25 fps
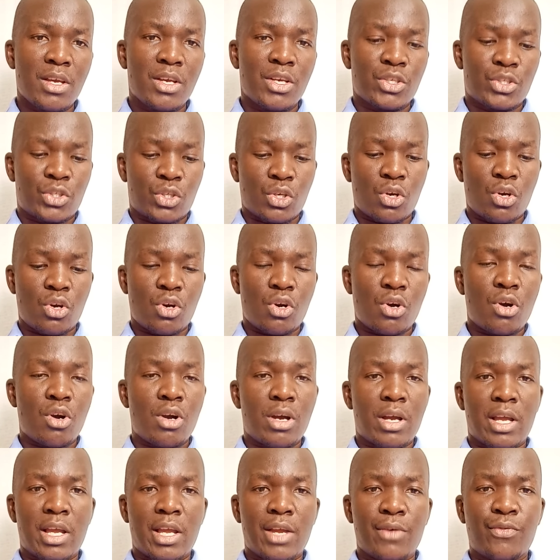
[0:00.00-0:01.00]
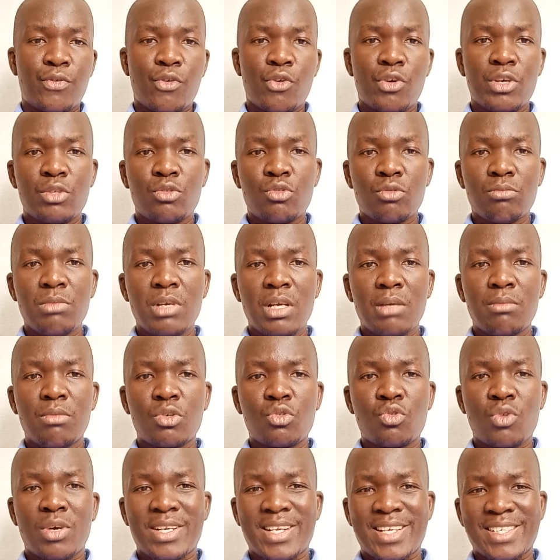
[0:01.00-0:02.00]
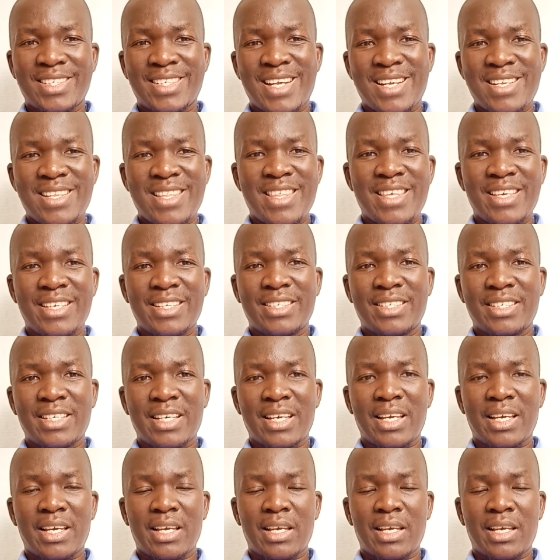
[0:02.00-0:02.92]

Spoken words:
So for you to be able to understand these